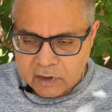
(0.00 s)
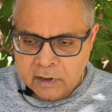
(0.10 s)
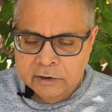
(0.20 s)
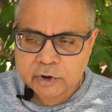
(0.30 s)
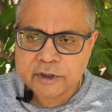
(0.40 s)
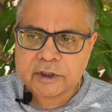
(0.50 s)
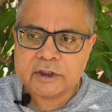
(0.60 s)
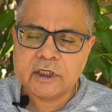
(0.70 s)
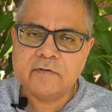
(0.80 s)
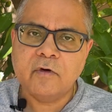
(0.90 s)
so
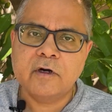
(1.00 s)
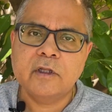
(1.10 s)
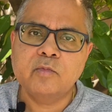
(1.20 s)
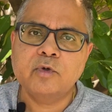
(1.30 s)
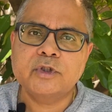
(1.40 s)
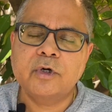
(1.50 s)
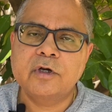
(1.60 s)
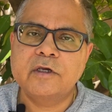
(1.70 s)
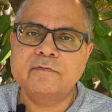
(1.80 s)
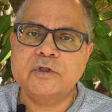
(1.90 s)
essentially what the postdoc
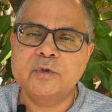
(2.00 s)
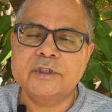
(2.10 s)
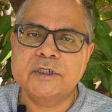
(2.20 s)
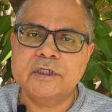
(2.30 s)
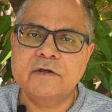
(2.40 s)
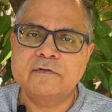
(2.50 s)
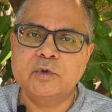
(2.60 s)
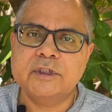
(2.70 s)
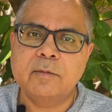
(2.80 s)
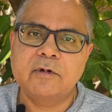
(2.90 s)
gives you is it gives you
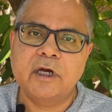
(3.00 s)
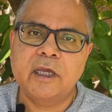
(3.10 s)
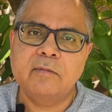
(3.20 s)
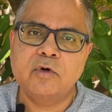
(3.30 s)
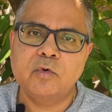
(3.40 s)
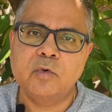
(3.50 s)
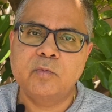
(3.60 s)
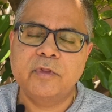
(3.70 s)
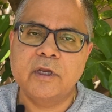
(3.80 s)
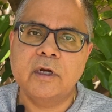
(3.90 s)
some time to
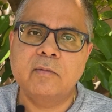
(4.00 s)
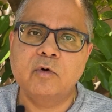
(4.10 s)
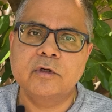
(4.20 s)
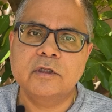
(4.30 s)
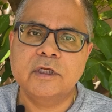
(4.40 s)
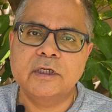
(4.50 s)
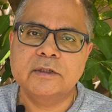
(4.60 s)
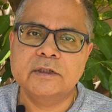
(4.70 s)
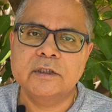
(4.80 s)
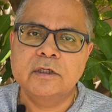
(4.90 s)
think about the
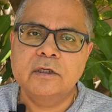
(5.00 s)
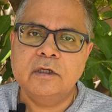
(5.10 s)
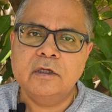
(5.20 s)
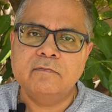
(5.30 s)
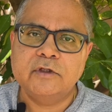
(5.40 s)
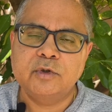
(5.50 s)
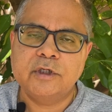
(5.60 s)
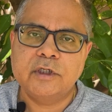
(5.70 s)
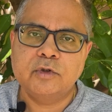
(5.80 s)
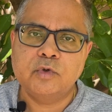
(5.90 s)
things which you
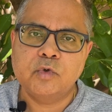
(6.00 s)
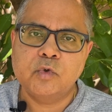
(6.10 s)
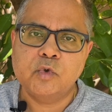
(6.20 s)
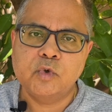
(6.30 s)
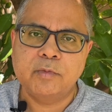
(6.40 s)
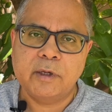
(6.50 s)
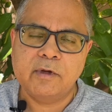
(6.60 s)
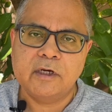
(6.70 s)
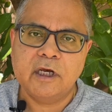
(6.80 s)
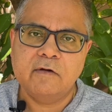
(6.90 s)
need to do
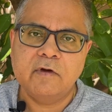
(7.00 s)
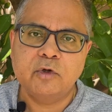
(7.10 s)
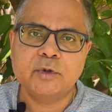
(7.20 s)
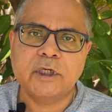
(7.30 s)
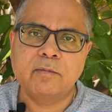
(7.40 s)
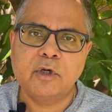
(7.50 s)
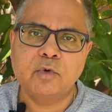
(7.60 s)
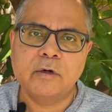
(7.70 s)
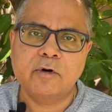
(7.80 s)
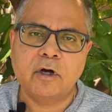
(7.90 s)
maybe delve into some
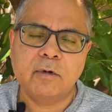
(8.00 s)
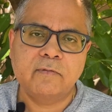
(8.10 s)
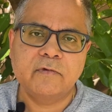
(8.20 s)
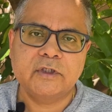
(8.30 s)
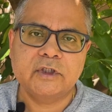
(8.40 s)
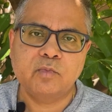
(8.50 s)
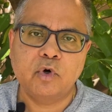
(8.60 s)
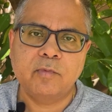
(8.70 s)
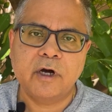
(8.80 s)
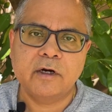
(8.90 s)
newer problem which is more
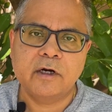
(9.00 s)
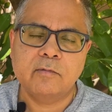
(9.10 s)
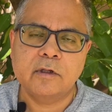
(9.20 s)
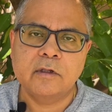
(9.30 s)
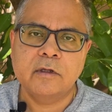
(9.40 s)
marketable